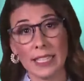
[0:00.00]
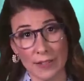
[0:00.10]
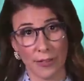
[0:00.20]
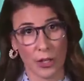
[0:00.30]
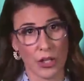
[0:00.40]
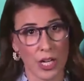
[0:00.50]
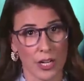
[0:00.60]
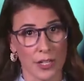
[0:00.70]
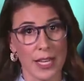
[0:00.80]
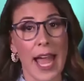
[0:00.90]
Cliff on
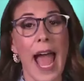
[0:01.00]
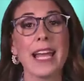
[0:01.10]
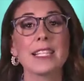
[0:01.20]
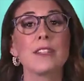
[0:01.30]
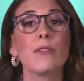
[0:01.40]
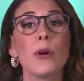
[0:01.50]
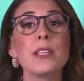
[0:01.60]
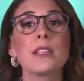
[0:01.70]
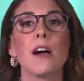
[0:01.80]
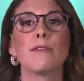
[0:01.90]
Cheers, has the
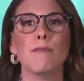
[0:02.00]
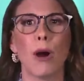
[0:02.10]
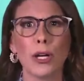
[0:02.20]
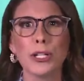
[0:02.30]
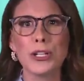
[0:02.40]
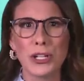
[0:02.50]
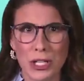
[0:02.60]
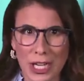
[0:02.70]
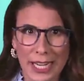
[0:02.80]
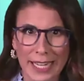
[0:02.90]
voice of Martin
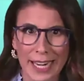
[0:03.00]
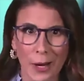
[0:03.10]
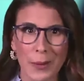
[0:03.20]
Sheen